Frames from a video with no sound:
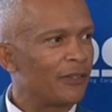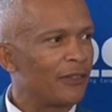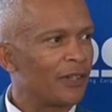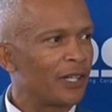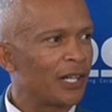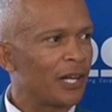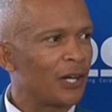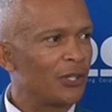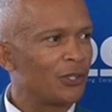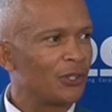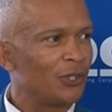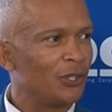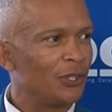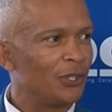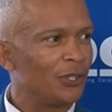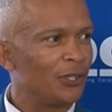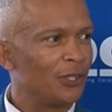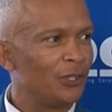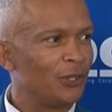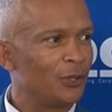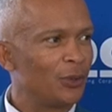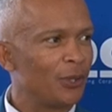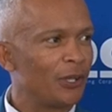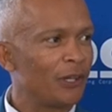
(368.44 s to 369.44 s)
and
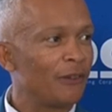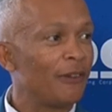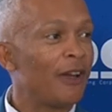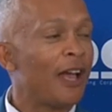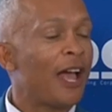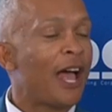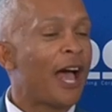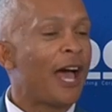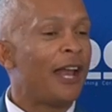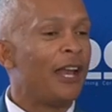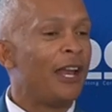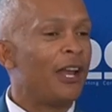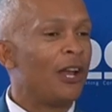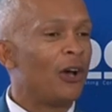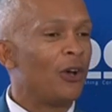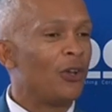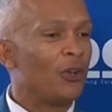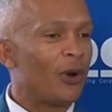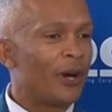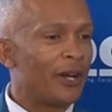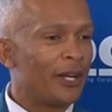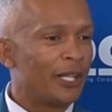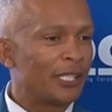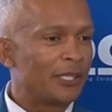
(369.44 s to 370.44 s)
counterintuitive. And I know
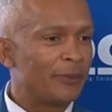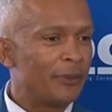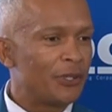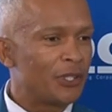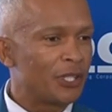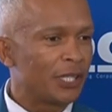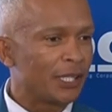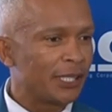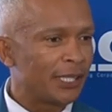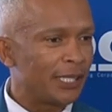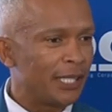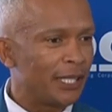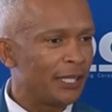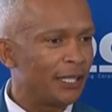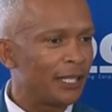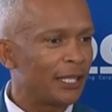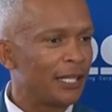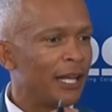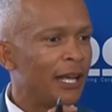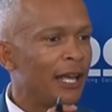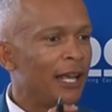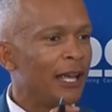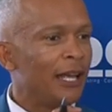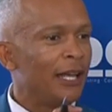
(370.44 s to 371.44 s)
Johannes Michel said that
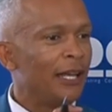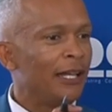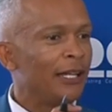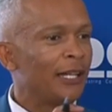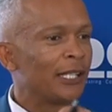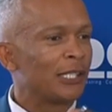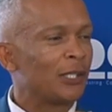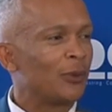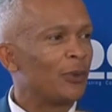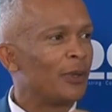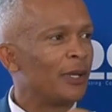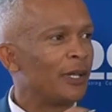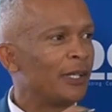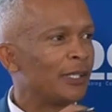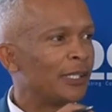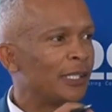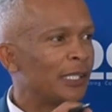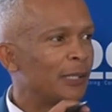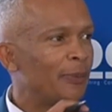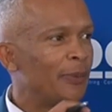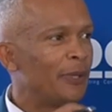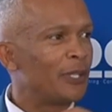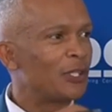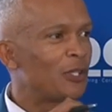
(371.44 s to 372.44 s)
he doesn't want to
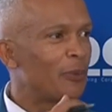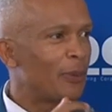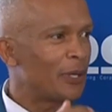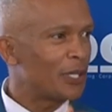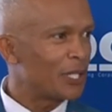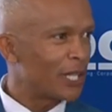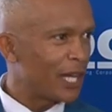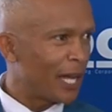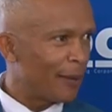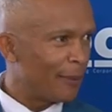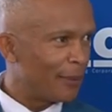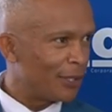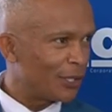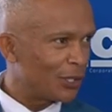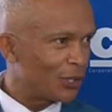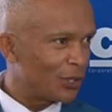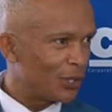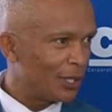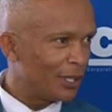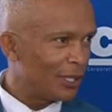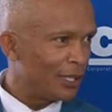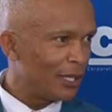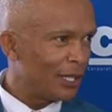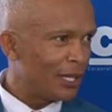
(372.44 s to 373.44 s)
speak too much
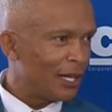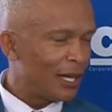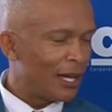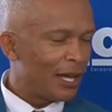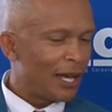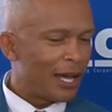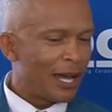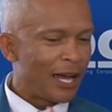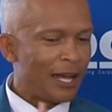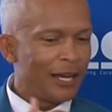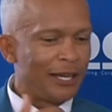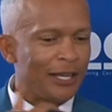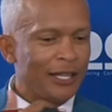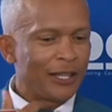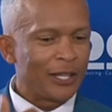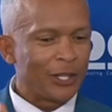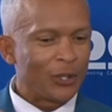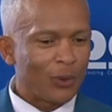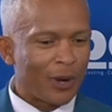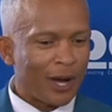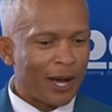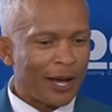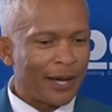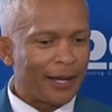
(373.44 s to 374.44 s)
chemistry, and neither do
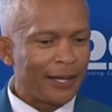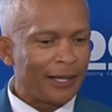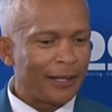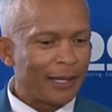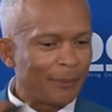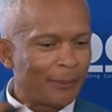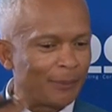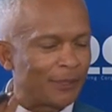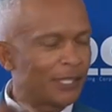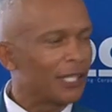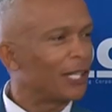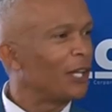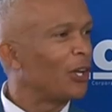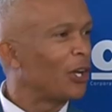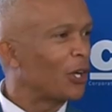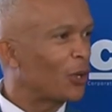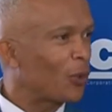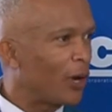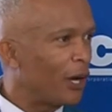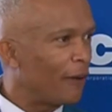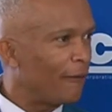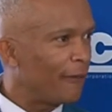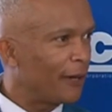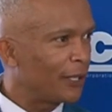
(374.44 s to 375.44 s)
I. I'm certainly not
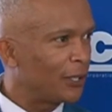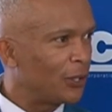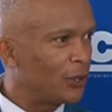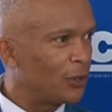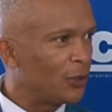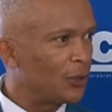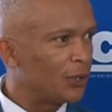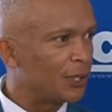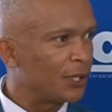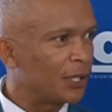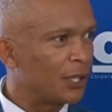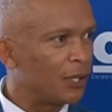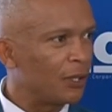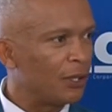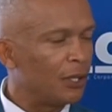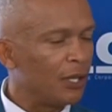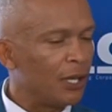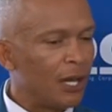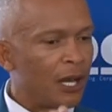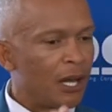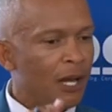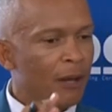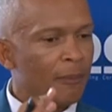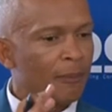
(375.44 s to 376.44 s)
qualified to do so.
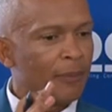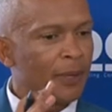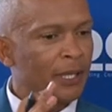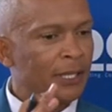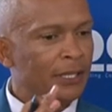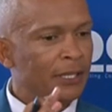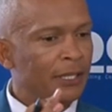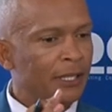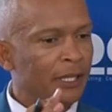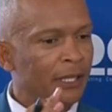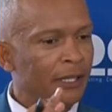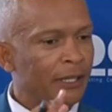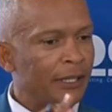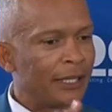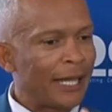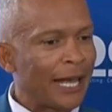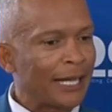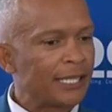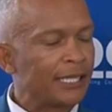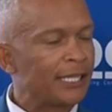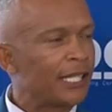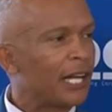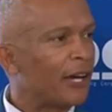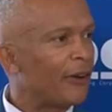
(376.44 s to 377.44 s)
But the
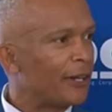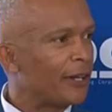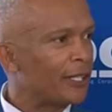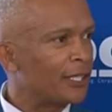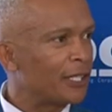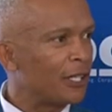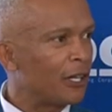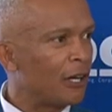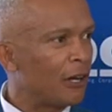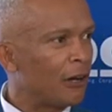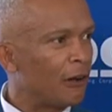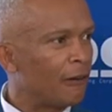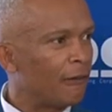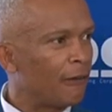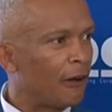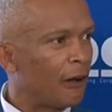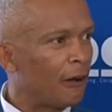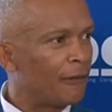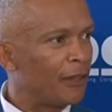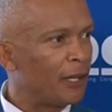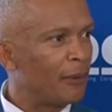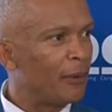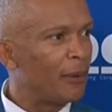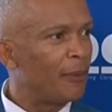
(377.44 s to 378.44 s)
acting director of
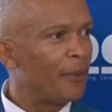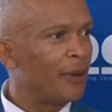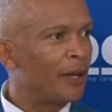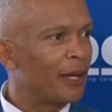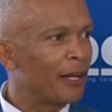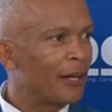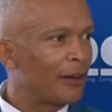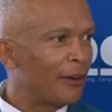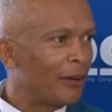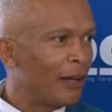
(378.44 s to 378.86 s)
the Namibia